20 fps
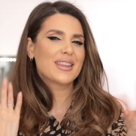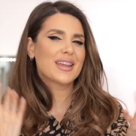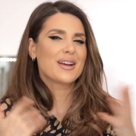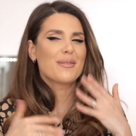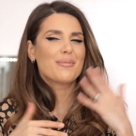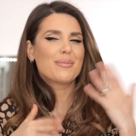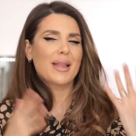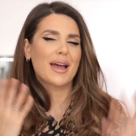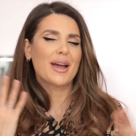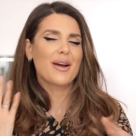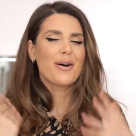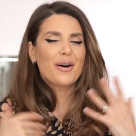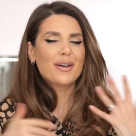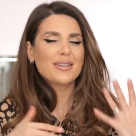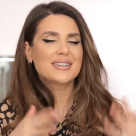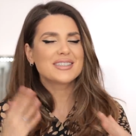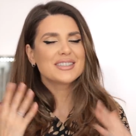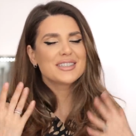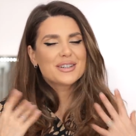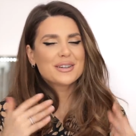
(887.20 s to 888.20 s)
and then apply
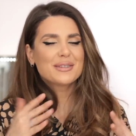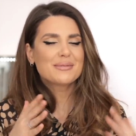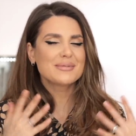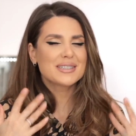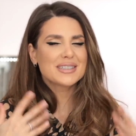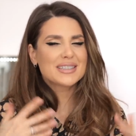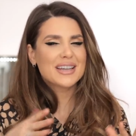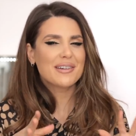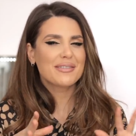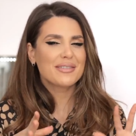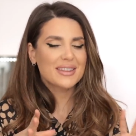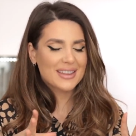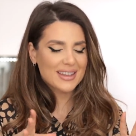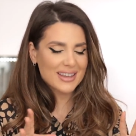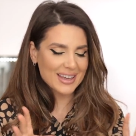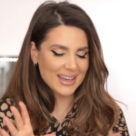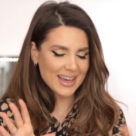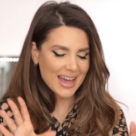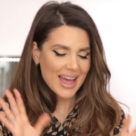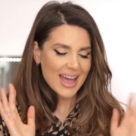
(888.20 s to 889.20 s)
all the serums and
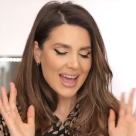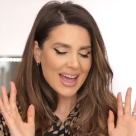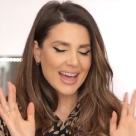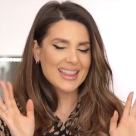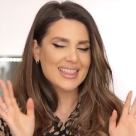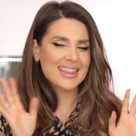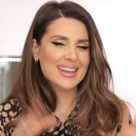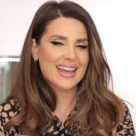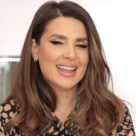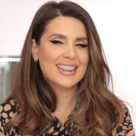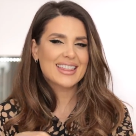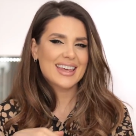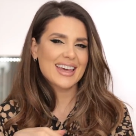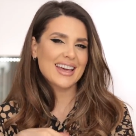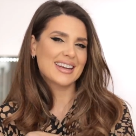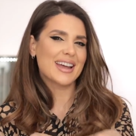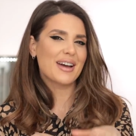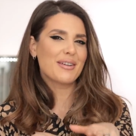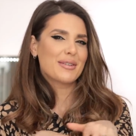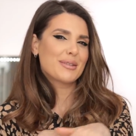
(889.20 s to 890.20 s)
everything. And then at the
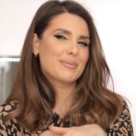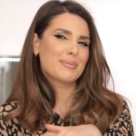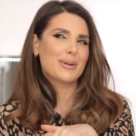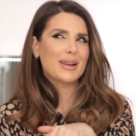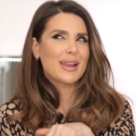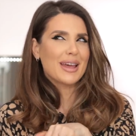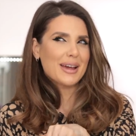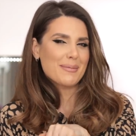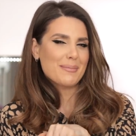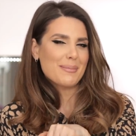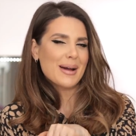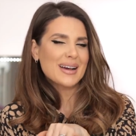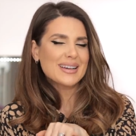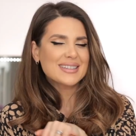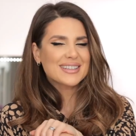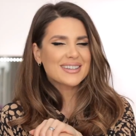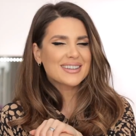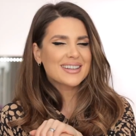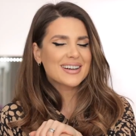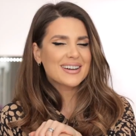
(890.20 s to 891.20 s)
end I would put like a
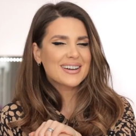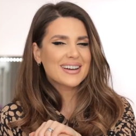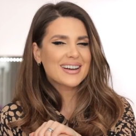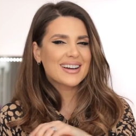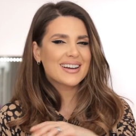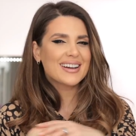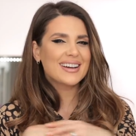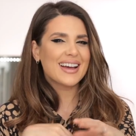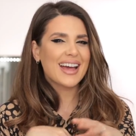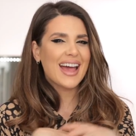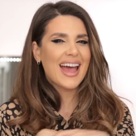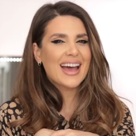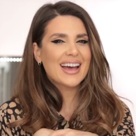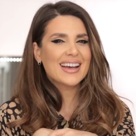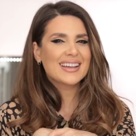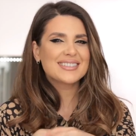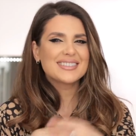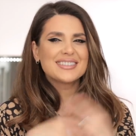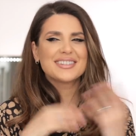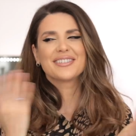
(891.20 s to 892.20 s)
mask on their uh,
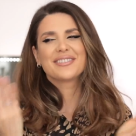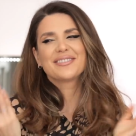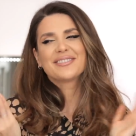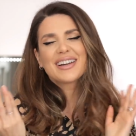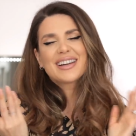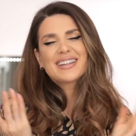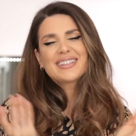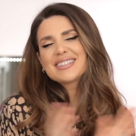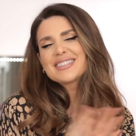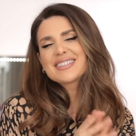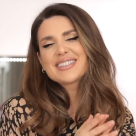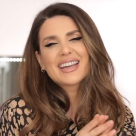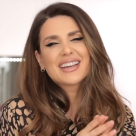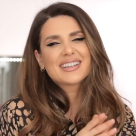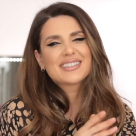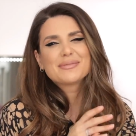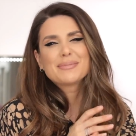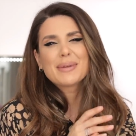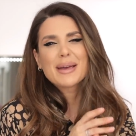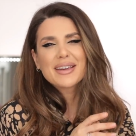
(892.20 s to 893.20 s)
hands, you know. I just
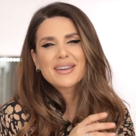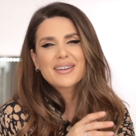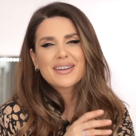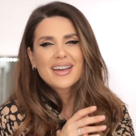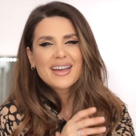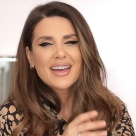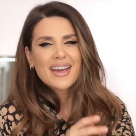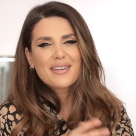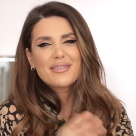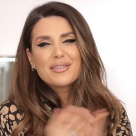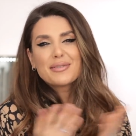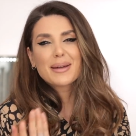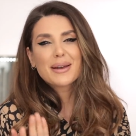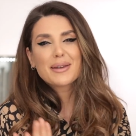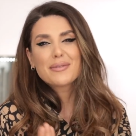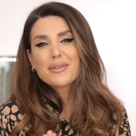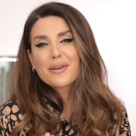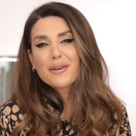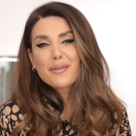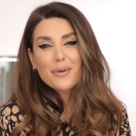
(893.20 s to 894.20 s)
like to make
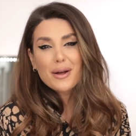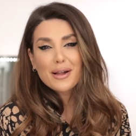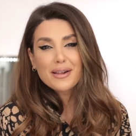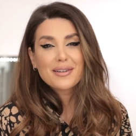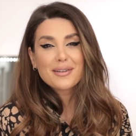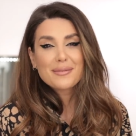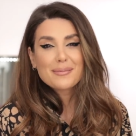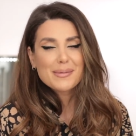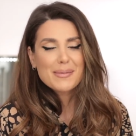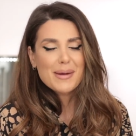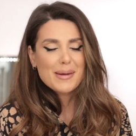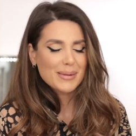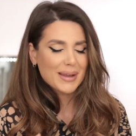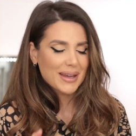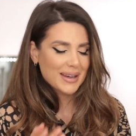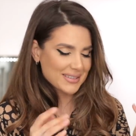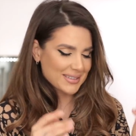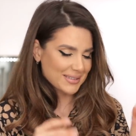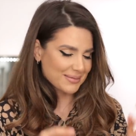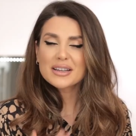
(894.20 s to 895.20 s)
everybody feel welcome in my
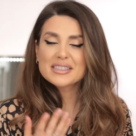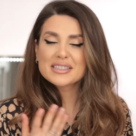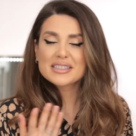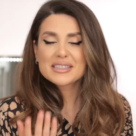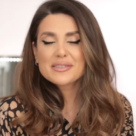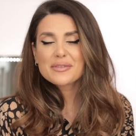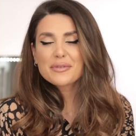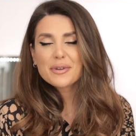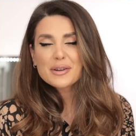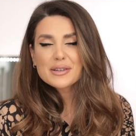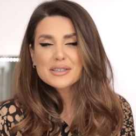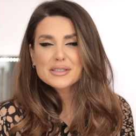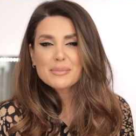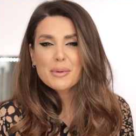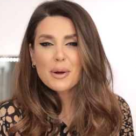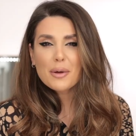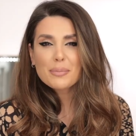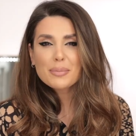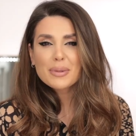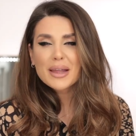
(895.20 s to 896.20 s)
place. Because it's a very
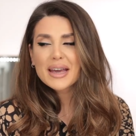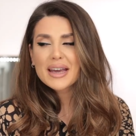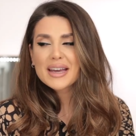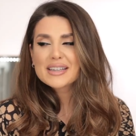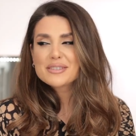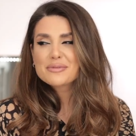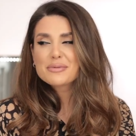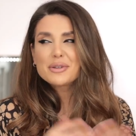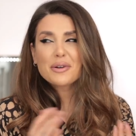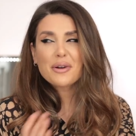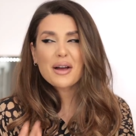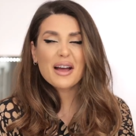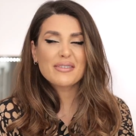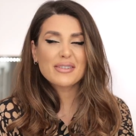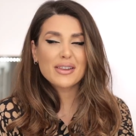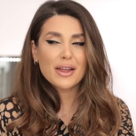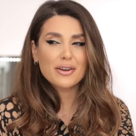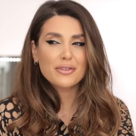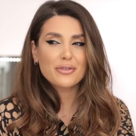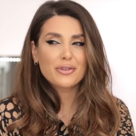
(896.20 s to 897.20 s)
small place, we don't
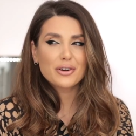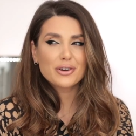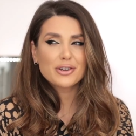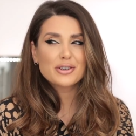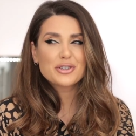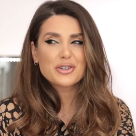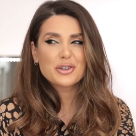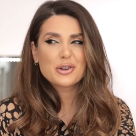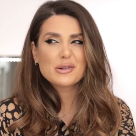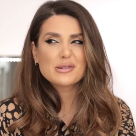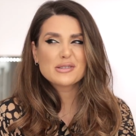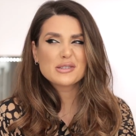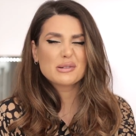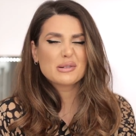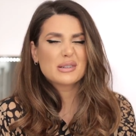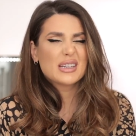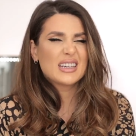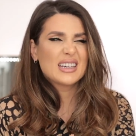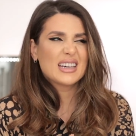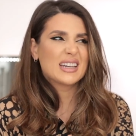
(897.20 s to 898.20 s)
have a lot of furniture,
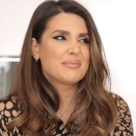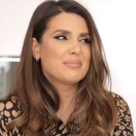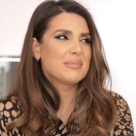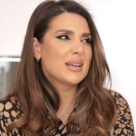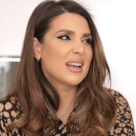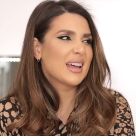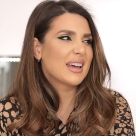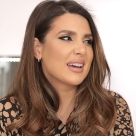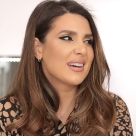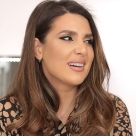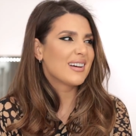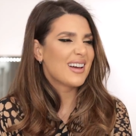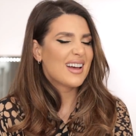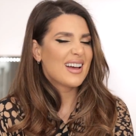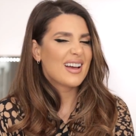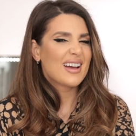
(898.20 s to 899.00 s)
so it can be like